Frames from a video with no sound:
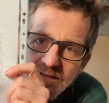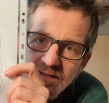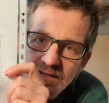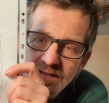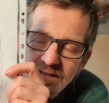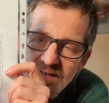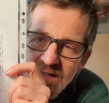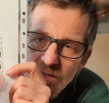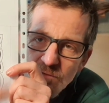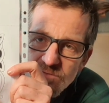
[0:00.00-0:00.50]
a
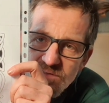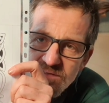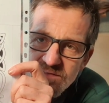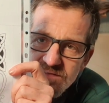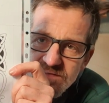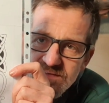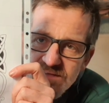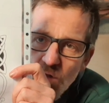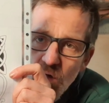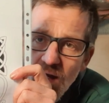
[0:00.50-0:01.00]
Celtic
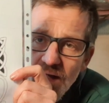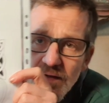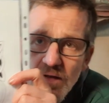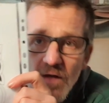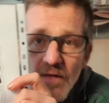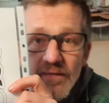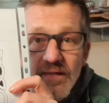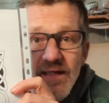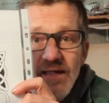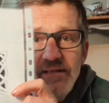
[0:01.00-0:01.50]
design
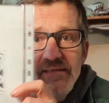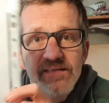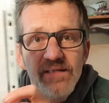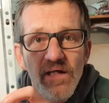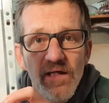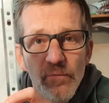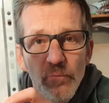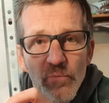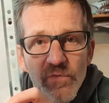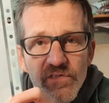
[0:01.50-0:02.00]
on the
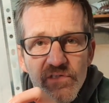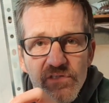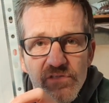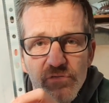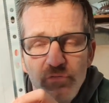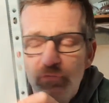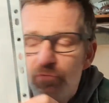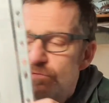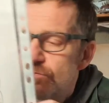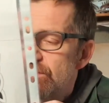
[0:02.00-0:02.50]
outside, which is
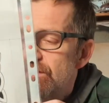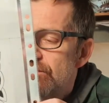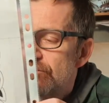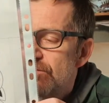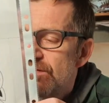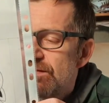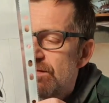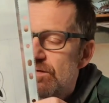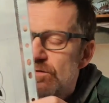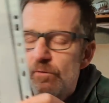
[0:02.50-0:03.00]
really,
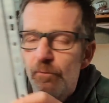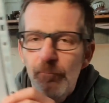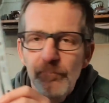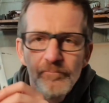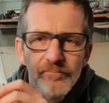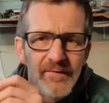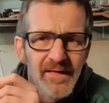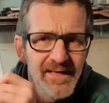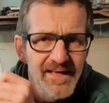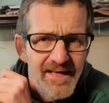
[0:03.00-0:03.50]
really cool.
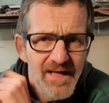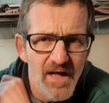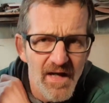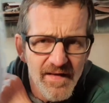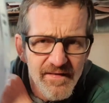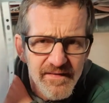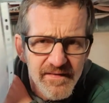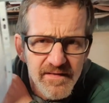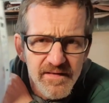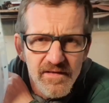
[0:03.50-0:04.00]

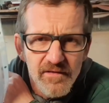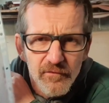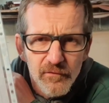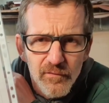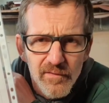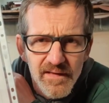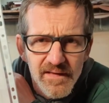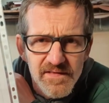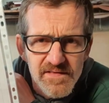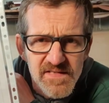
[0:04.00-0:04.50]
I think you're gonna
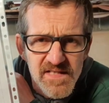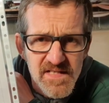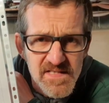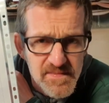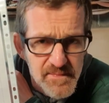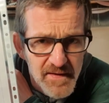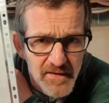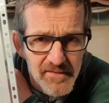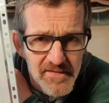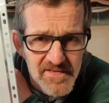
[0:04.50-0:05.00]
really
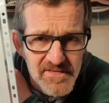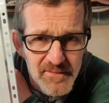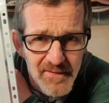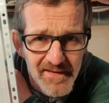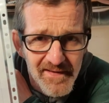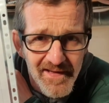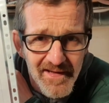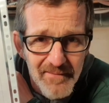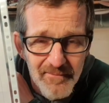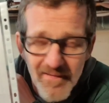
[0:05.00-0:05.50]
test me on this
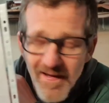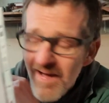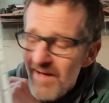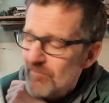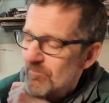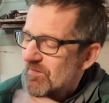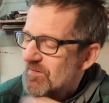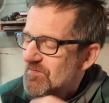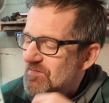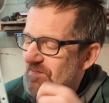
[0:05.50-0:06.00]
one though,
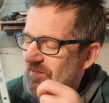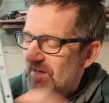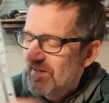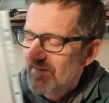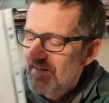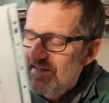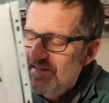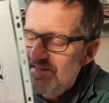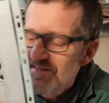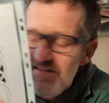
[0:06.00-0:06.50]
Mark, because like
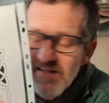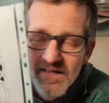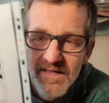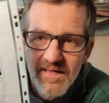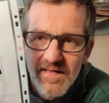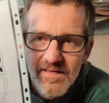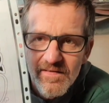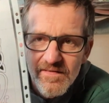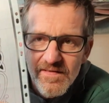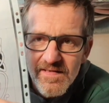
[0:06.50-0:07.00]

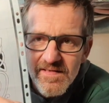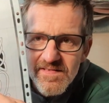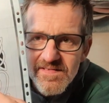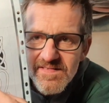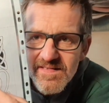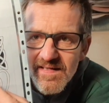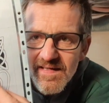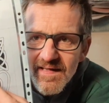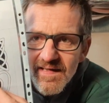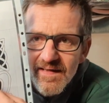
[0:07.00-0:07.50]

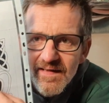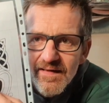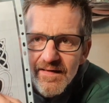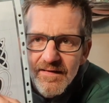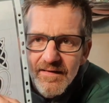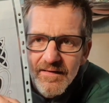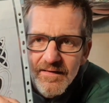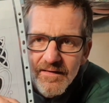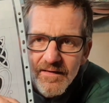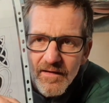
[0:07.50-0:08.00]
these are
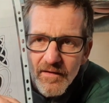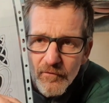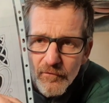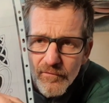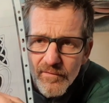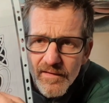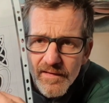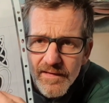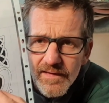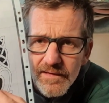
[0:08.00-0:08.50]

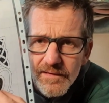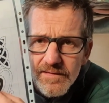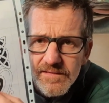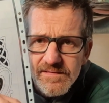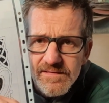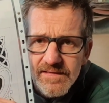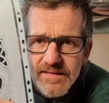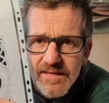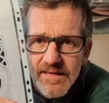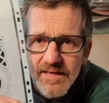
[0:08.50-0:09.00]
really
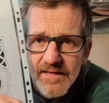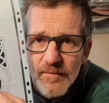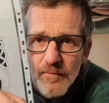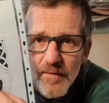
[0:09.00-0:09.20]
close together,